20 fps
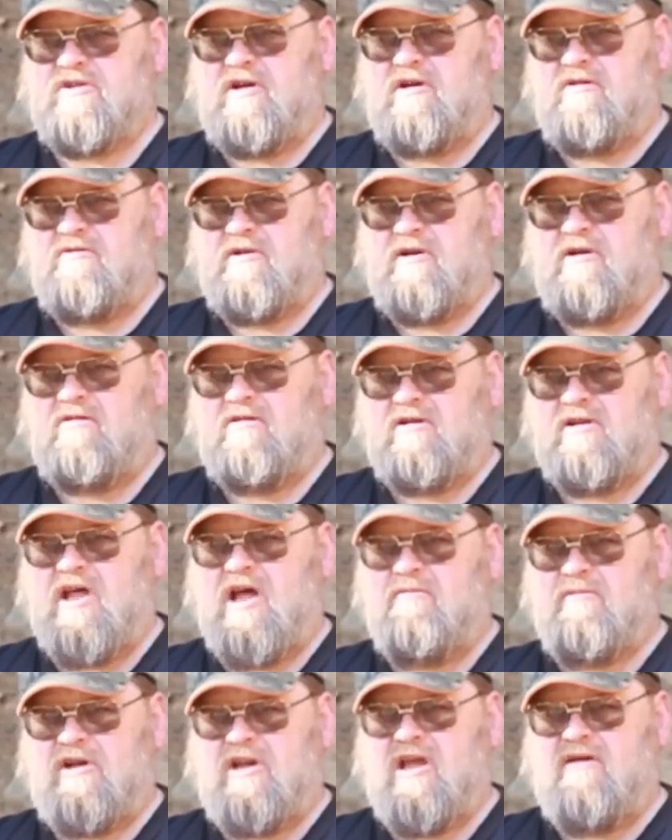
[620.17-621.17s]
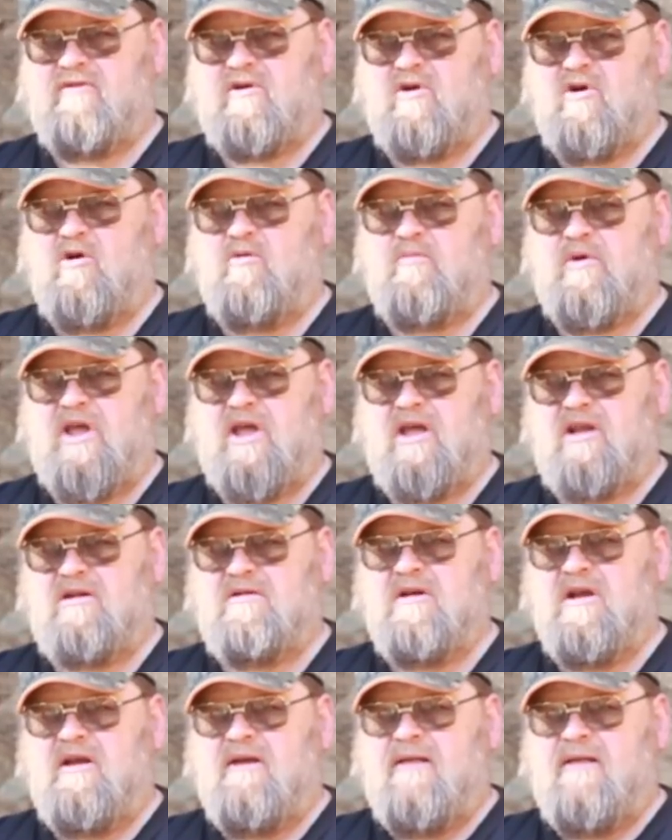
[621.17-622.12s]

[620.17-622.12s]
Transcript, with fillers: they will allow me to have a gold pan,